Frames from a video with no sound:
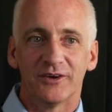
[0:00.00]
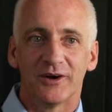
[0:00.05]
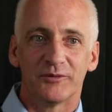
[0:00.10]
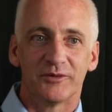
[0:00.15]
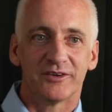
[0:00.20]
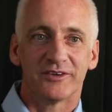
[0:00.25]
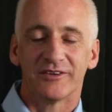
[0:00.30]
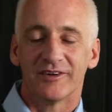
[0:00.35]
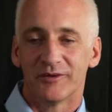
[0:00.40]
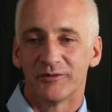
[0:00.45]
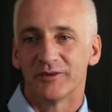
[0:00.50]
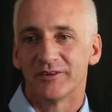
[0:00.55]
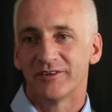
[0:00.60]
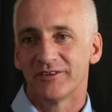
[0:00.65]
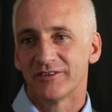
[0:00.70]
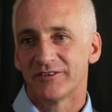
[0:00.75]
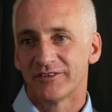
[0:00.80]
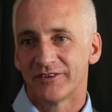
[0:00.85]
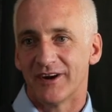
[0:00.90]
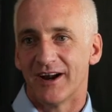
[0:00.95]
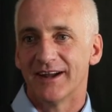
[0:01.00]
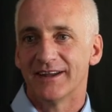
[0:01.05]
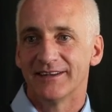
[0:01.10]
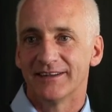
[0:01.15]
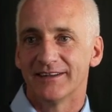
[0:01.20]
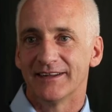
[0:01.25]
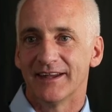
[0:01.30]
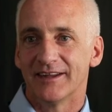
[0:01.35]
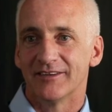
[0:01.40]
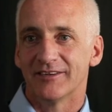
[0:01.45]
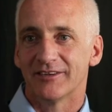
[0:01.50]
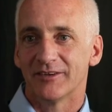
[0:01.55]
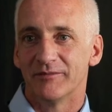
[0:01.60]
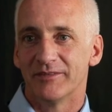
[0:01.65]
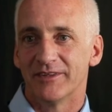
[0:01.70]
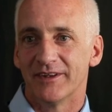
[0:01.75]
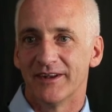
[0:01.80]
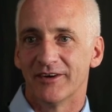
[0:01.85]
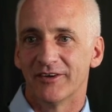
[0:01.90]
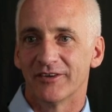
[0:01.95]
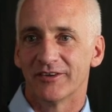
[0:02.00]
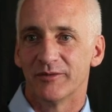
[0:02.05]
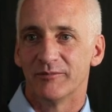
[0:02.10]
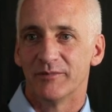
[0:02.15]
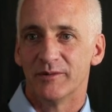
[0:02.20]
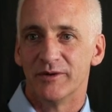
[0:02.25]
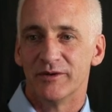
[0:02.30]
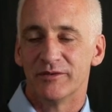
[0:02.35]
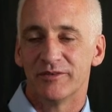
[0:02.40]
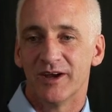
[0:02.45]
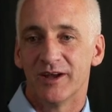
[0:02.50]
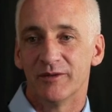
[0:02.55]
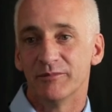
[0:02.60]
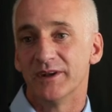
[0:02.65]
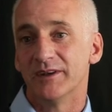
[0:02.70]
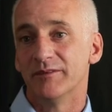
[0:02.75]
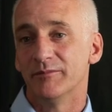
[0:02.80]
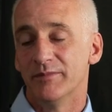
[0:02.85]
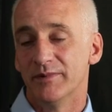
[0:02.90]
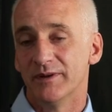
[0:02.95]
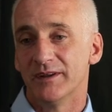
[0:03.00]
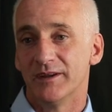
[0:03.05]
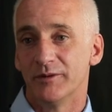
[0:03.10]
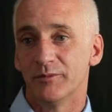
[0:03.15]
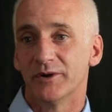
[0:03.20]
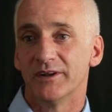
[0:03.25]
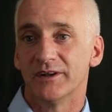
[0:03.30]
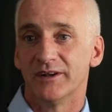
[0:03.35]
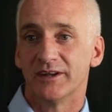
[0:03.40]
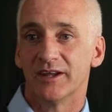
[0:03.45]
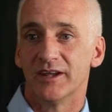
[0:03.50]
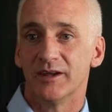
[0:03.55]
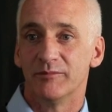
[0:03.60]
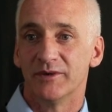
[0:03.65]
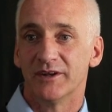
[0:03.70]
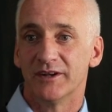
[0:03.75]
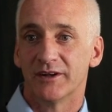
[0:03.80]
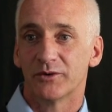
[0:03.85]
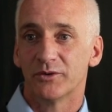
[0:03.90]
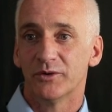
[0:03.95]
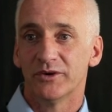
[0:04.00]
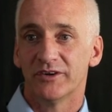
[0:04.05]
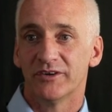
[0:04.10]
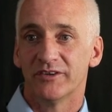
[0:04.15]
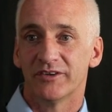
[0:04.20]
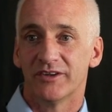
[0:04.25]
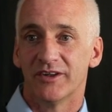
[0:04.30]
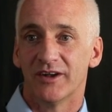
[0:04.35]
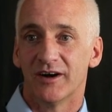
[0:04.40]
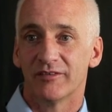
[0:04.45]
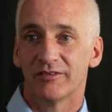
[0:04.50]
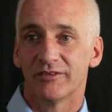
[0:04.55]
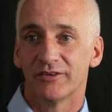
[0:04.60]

I was trying to get something else that maybe fine, but he wanted to keep me in the coaching staff.